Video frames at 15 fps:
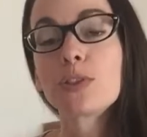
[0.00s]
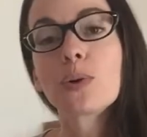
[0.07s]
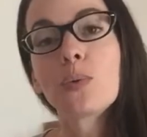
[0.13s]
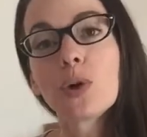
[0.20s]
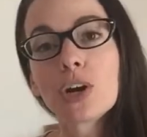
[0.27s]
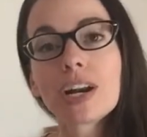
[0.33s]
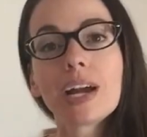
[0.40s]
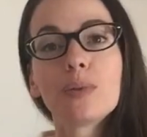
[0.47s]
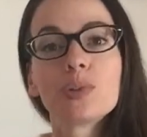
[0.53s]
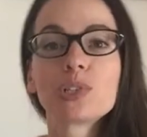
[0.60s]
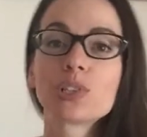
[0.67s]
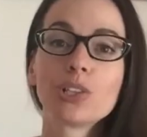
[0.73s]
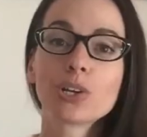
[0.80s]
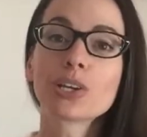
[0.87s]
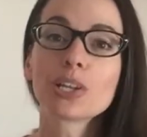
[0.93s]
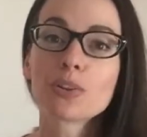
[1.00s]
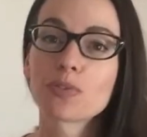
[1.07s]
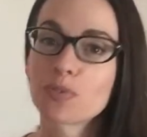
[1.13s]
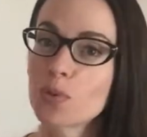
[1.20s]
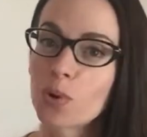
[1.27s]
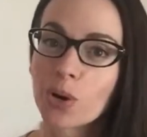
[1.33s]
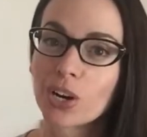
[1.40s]
The word I was looking
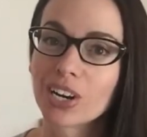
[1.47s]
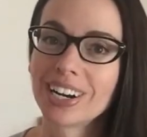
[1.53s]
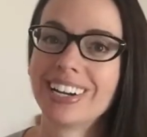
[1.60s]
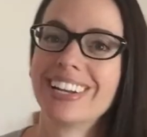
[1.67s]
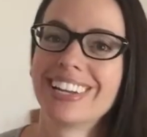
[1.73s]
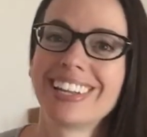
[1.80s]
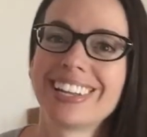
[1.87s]
for